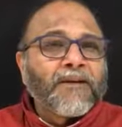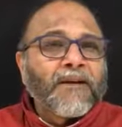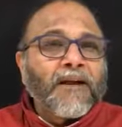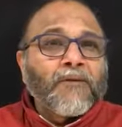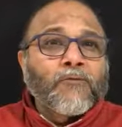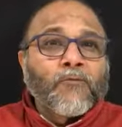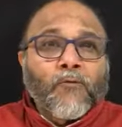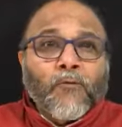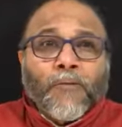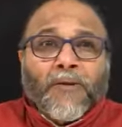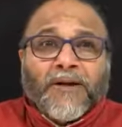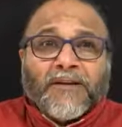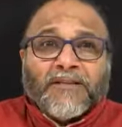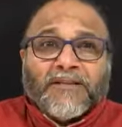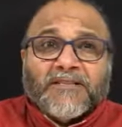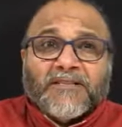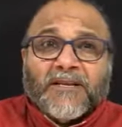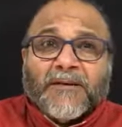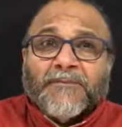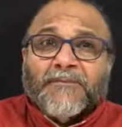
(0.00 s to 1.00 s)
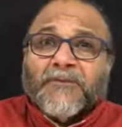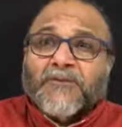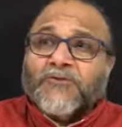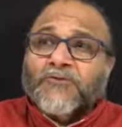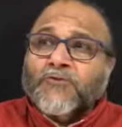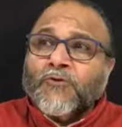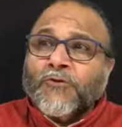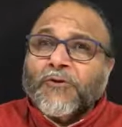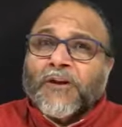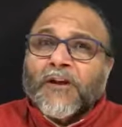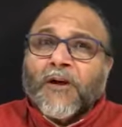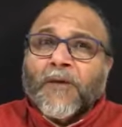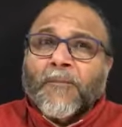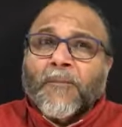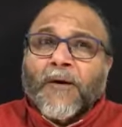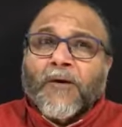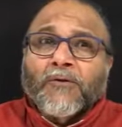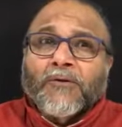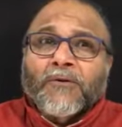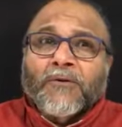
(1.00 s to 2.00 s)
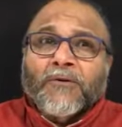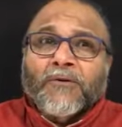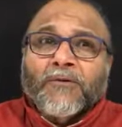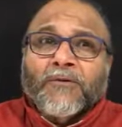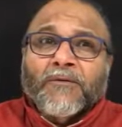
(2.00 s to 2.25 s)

And whom are the scriptures talking about?